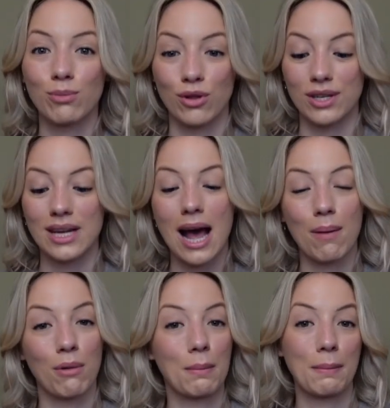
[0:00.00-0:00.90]
but the
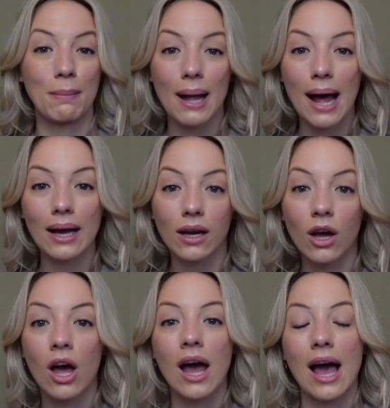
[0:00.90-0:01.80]
tap might be black.
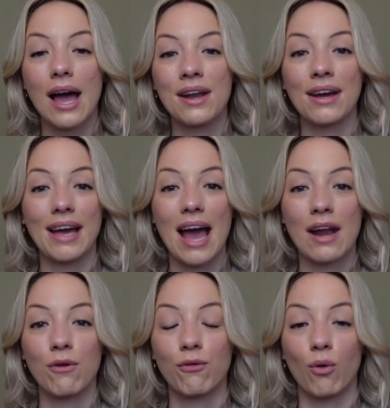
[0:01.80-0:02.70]
And
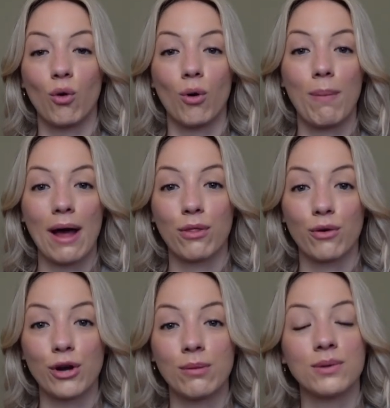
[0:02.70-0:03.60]
again, for
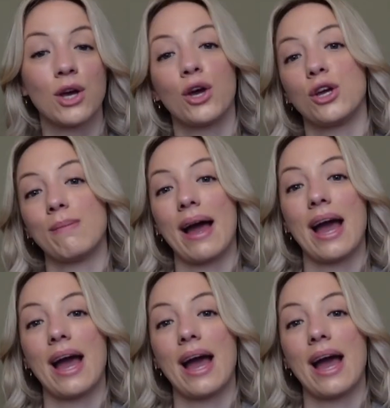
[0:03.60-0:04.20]
bathrooms, you may